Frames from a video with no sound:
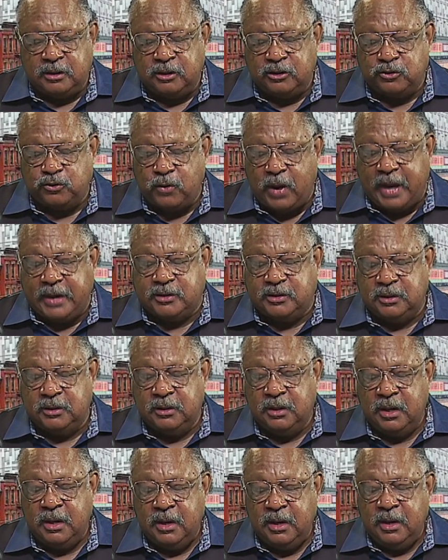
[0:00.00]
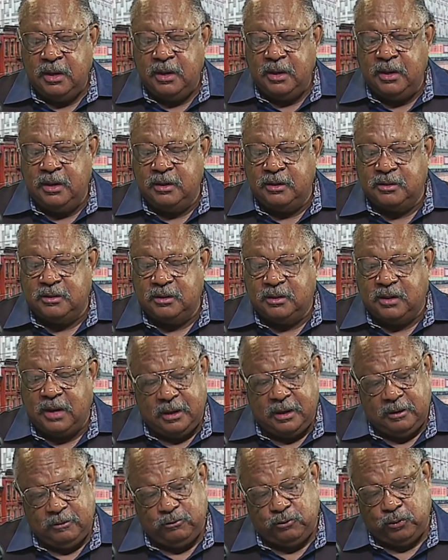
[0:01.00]
distraction is
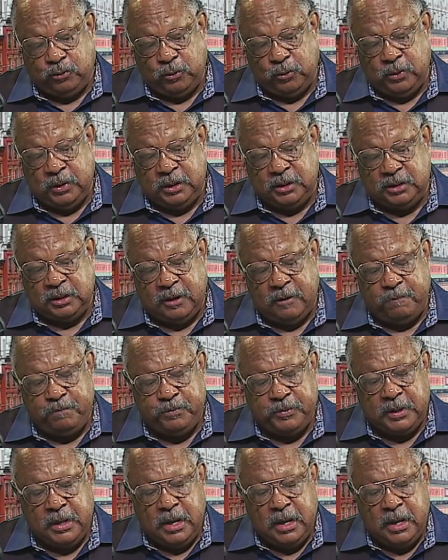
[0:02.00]
kind of true, he said.